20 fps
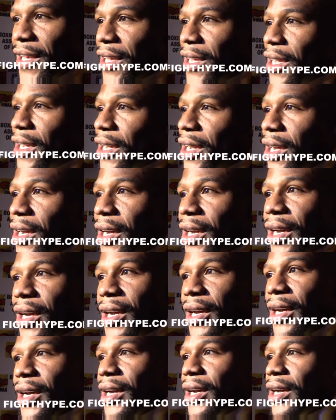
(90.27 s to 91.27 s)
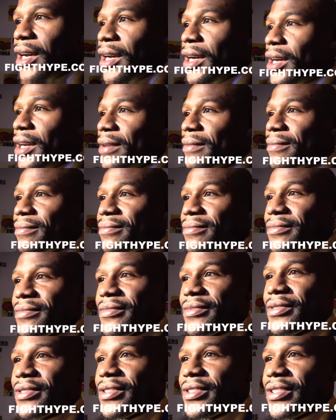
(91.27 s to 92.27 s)
what you've been able to accomplish. Um,
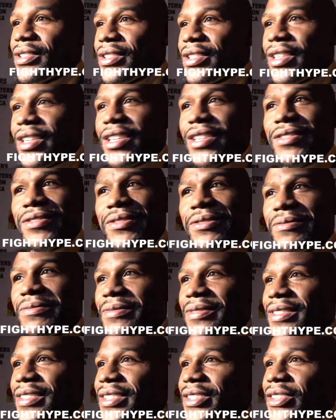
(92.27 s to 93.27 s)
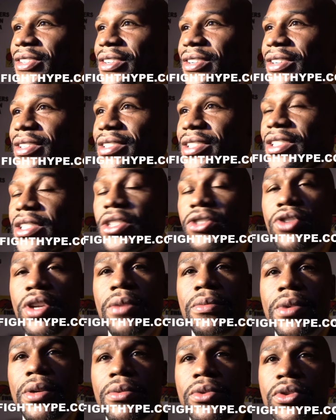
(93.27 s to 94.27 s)
and you know, it's just a
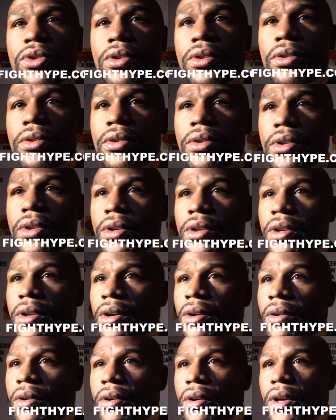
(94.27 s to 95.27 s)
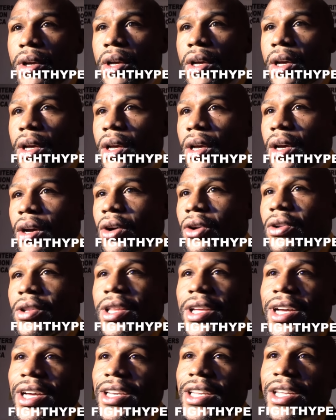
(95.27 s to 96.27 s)
dream come true. You know,
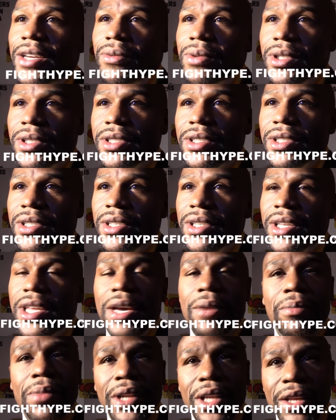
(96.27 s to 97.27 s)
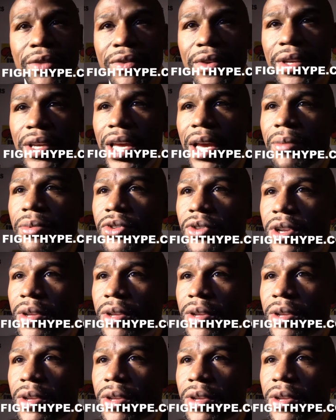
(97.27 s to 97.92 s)
only thing I did was kept believing, kept